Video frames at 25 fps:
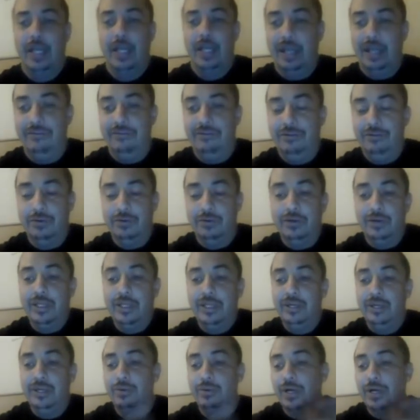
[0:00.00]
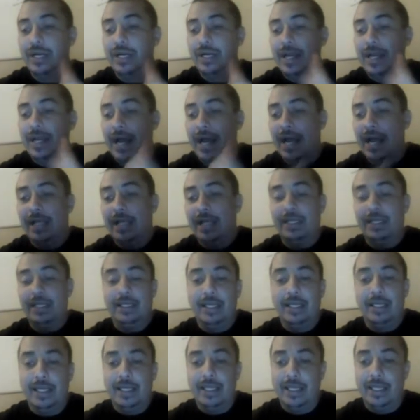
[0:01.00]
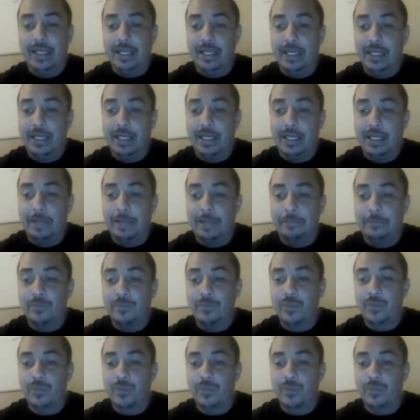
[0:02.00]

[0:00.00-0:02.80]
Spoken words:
if you are not in